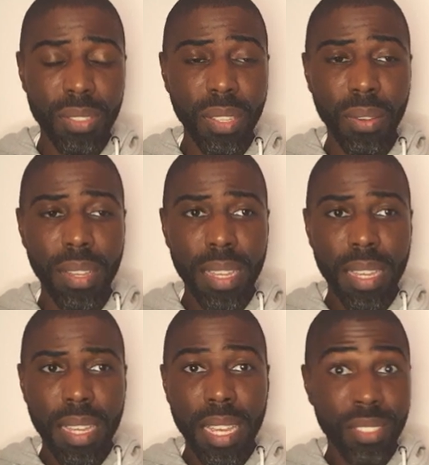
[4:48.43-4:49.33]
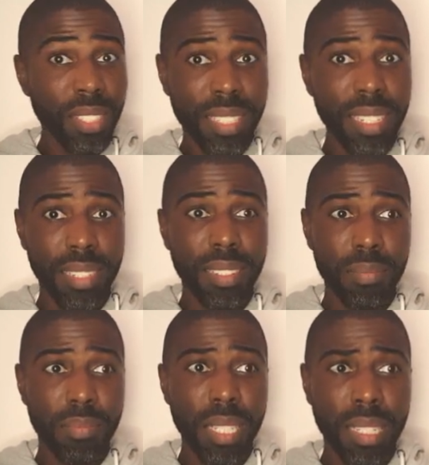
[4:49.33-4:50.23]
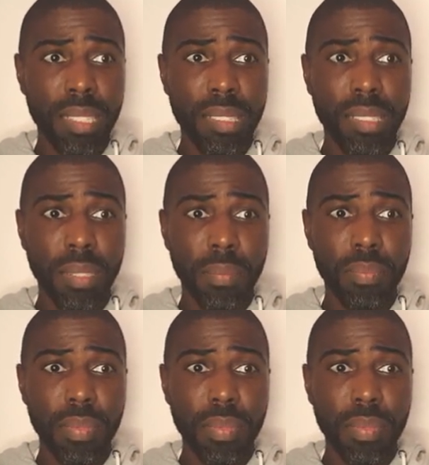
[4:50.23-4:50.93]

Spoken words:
So, and she did, because